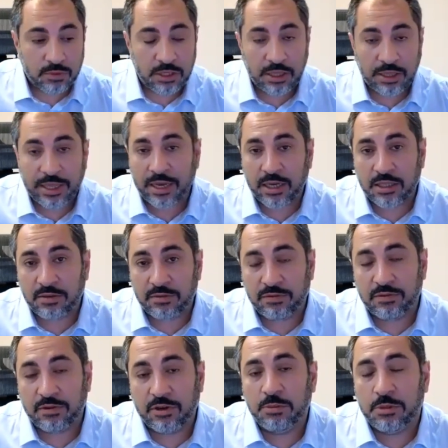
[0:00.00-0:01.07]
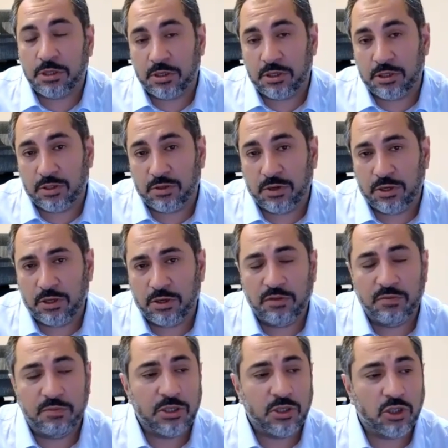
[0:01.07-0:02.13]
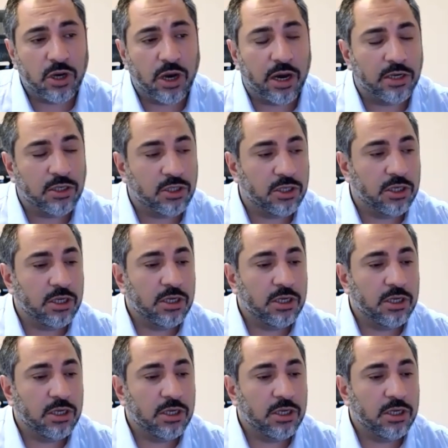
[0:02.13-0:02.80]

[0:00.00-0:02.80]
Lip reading: negative criminal history, you've been charged